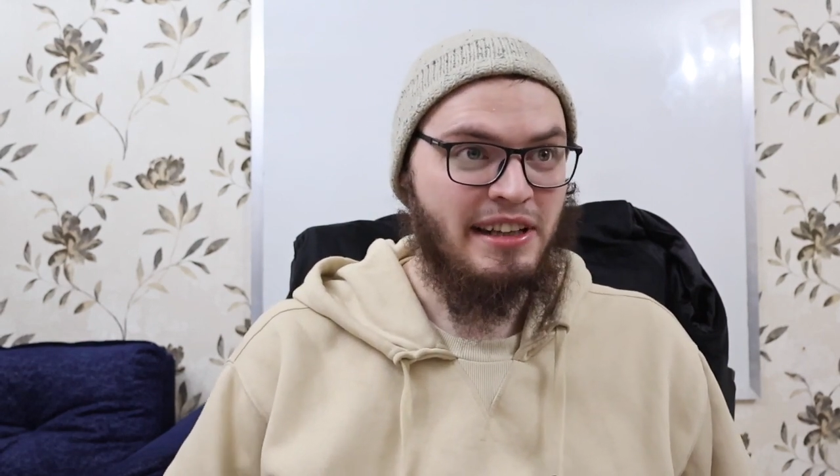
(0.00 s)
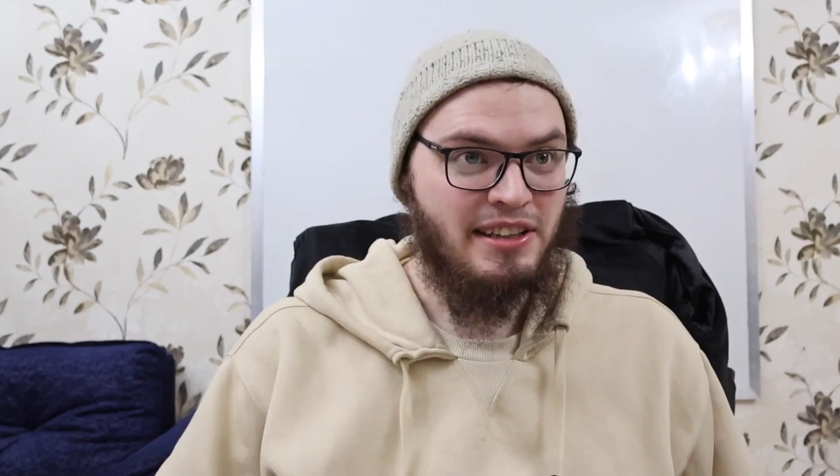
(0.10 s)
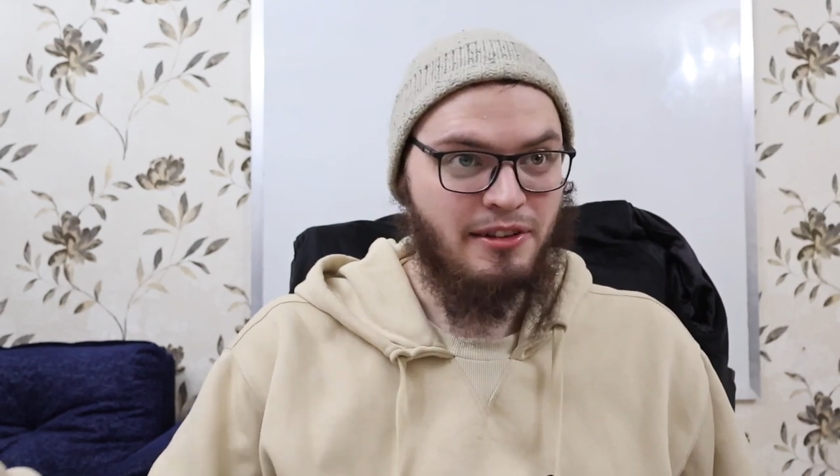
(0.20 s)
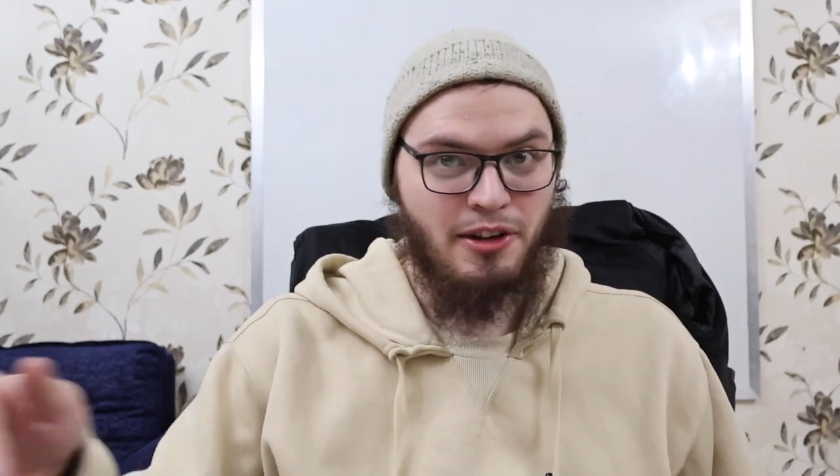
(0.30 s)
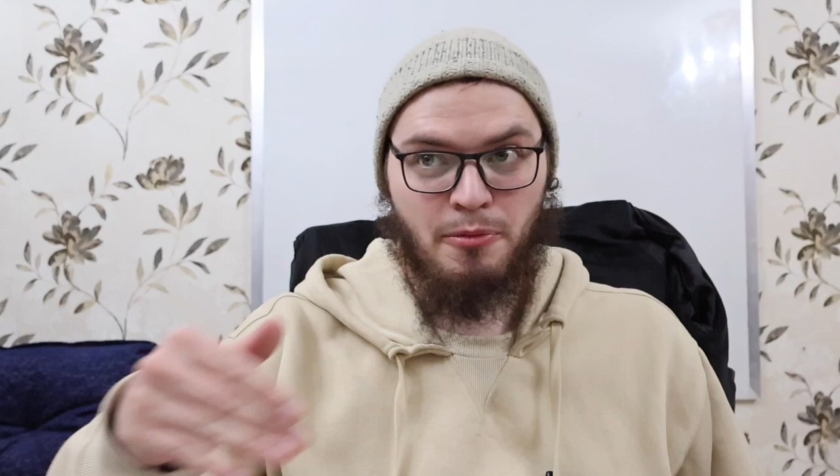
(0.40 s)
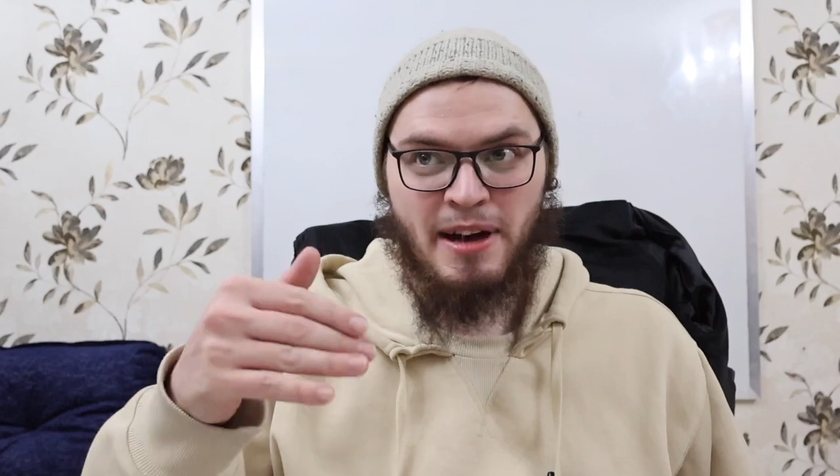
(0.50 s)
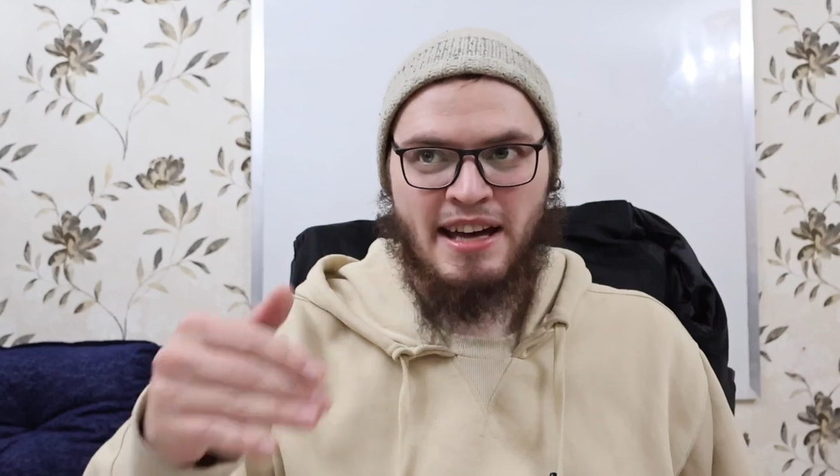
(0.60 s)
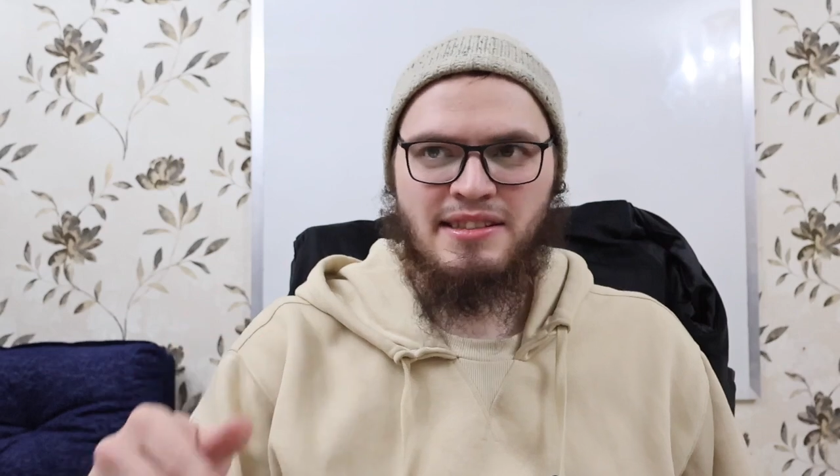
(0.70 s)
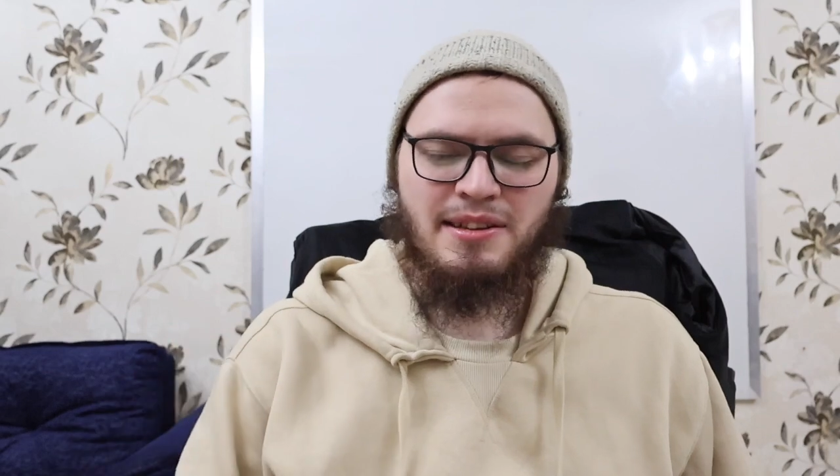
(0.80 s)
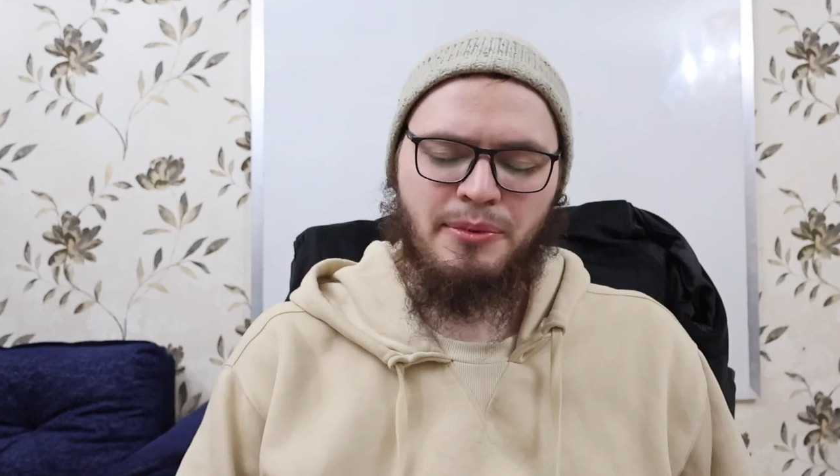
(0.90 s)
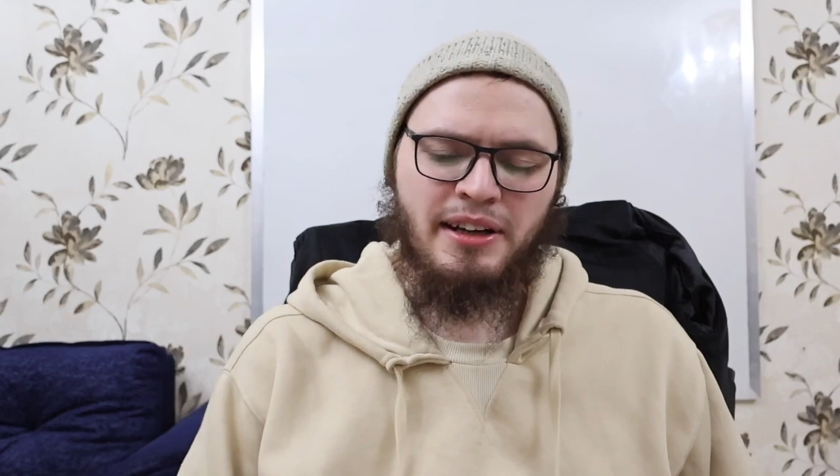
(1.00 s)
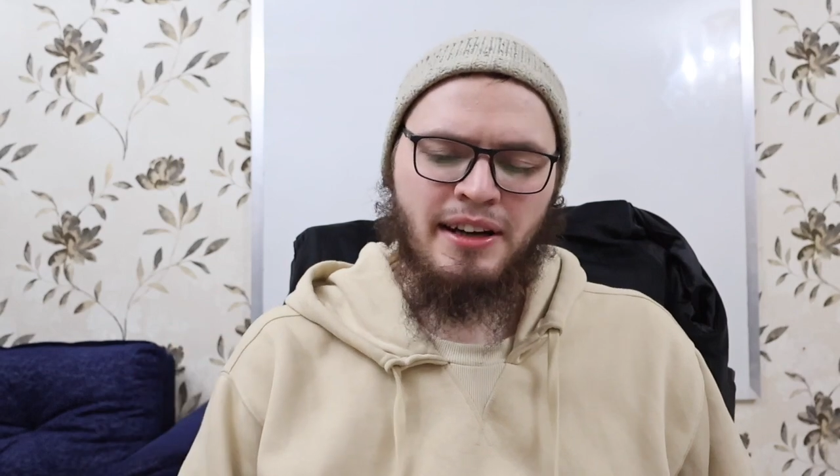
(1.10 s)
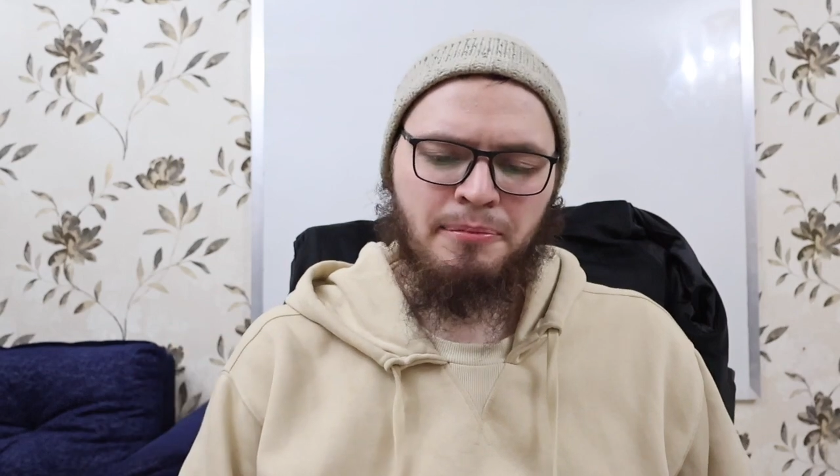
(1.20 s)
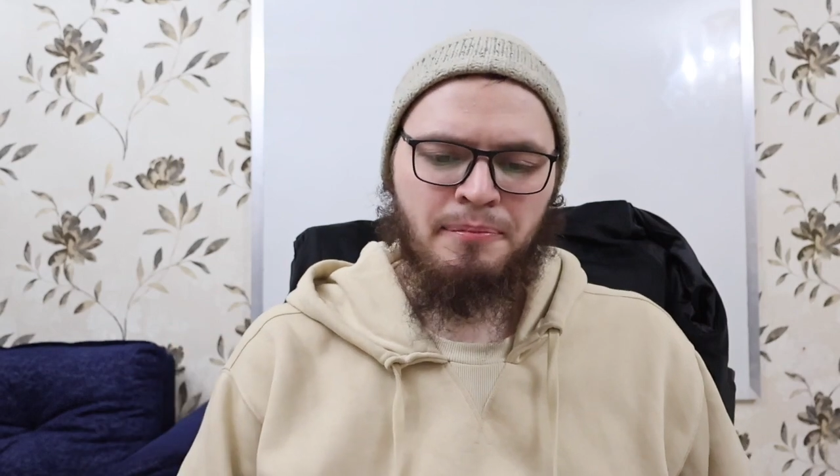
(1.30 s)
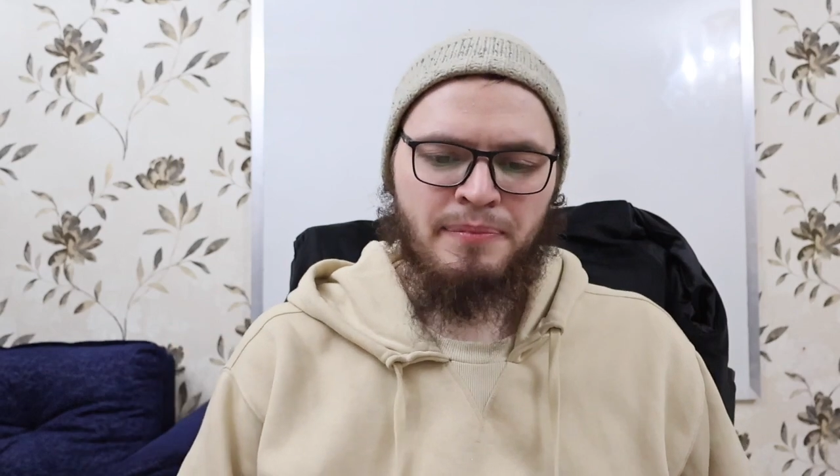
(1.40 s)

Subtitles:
need to go past and whatnot.